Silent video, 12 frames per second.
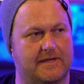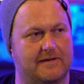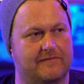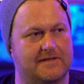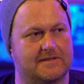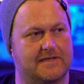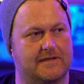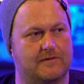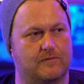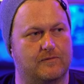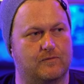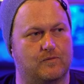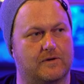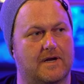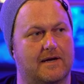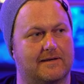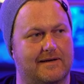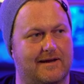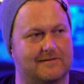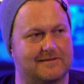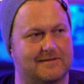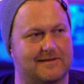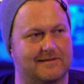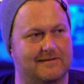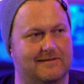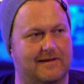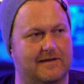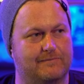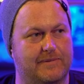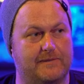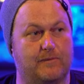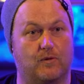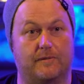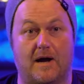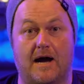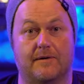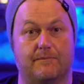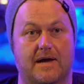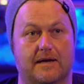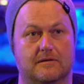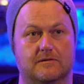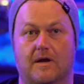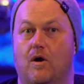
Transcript: than if he said, we're not announcing. Like, people automatically,